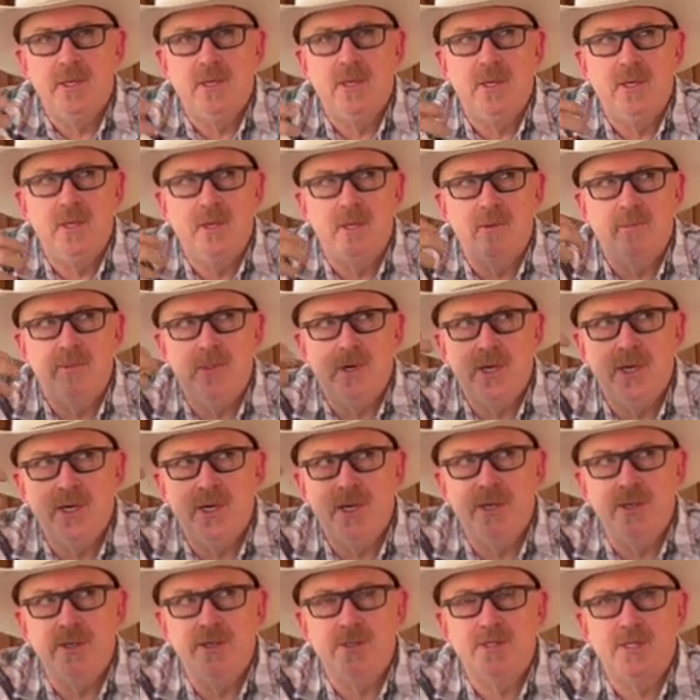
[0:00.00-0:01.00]
and our
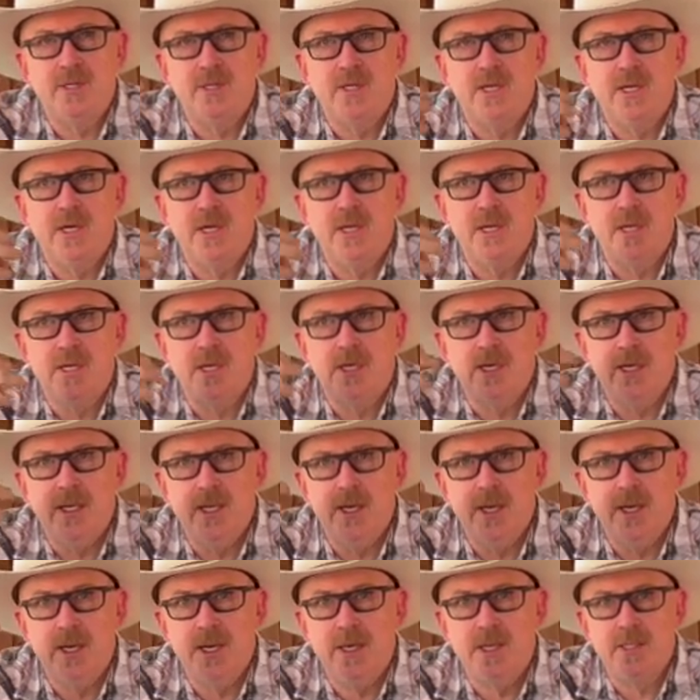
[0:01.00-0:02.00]
mind to kind of
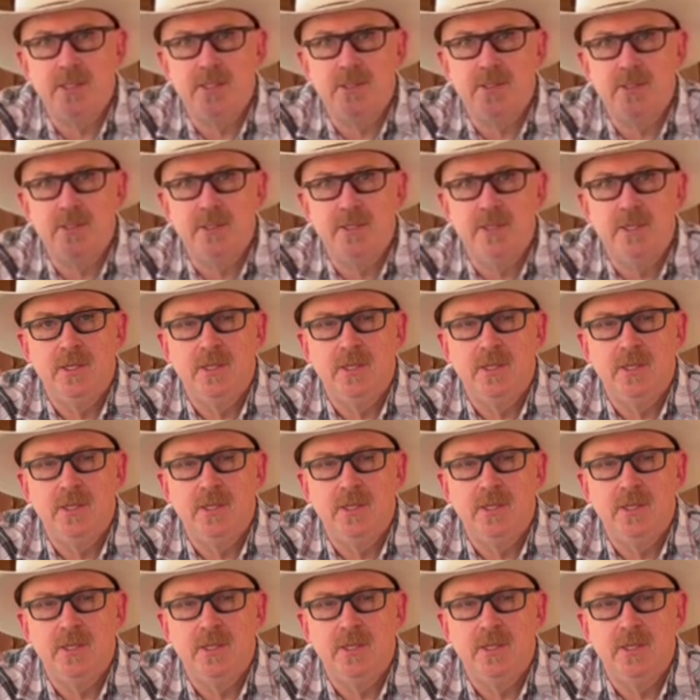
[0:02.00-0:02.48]
connect,